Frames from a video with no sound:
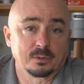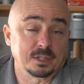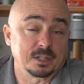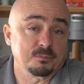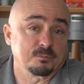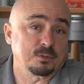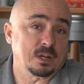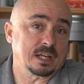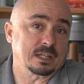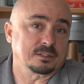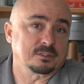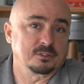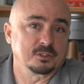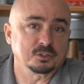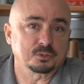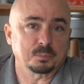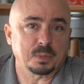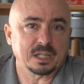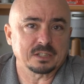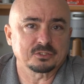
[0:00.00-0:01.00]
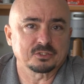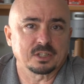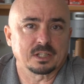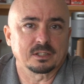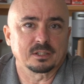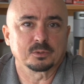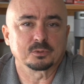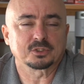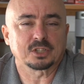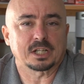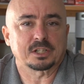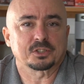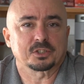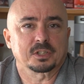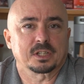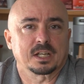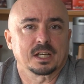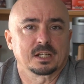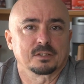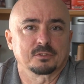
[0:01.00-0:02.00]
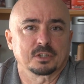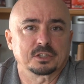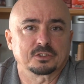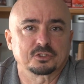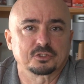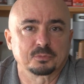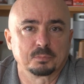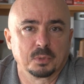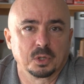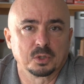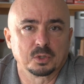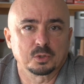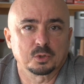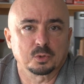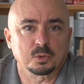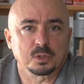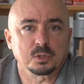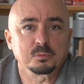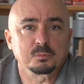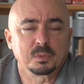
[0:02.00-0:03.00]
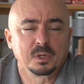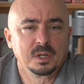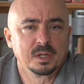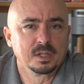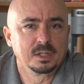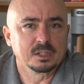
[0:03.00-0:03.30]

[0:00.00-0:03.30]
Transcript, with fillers: And in fact, this past Saturday was actually kind of a small group.